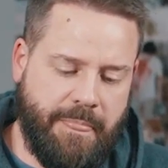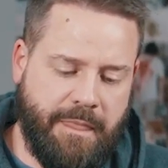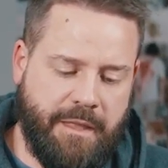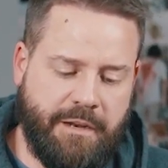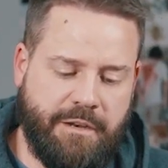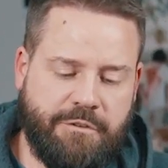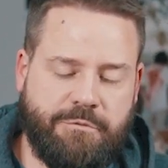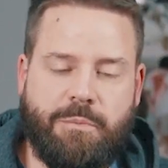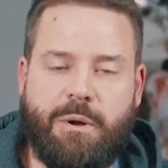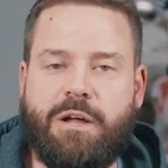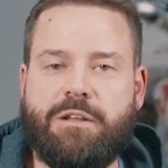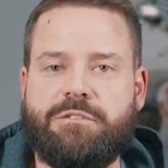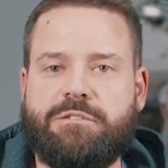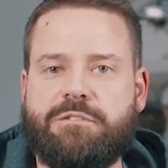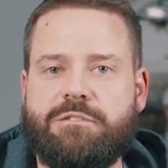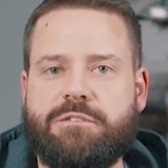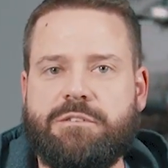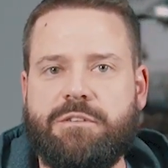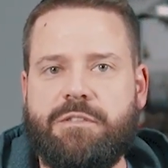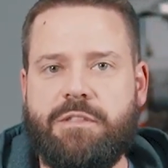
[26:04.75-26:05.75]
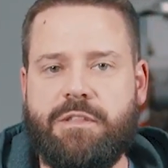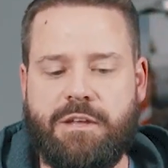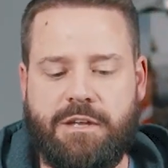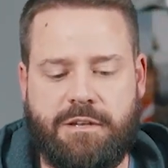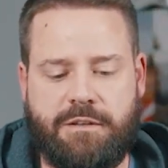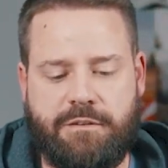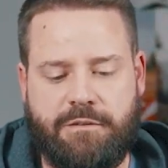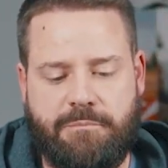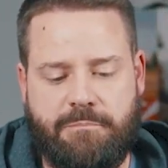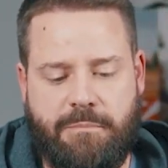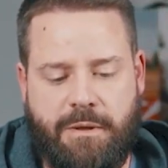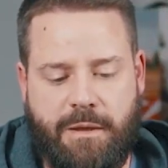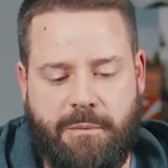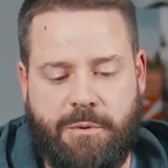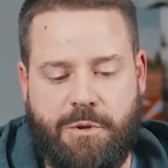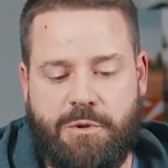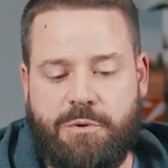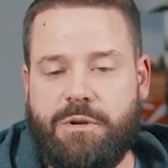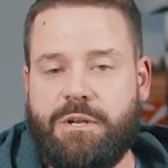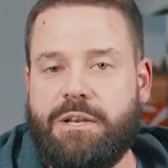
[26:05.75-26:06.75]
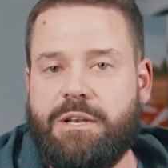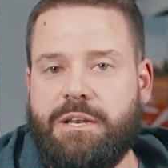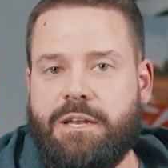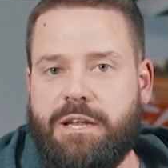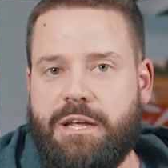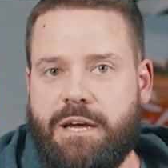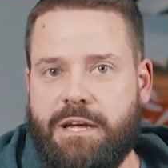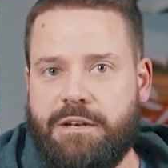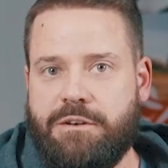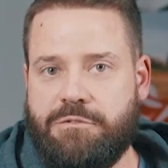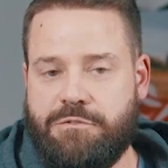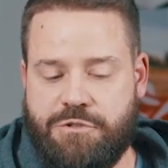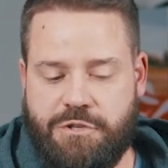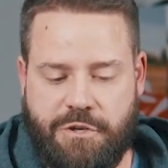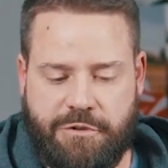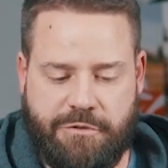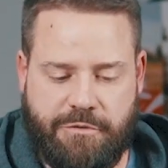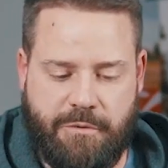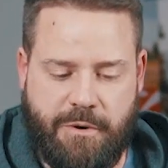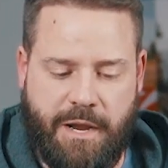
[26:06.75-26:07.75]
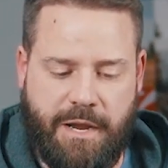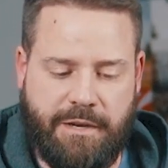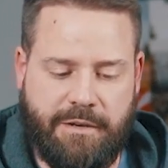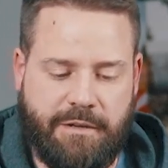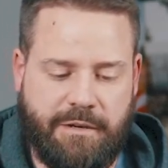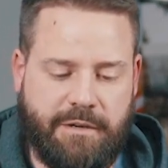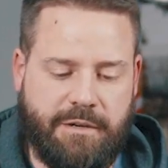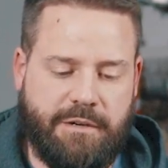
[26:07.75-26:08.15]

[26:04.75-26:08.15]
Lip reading: any spots that maybe you didn't get just right.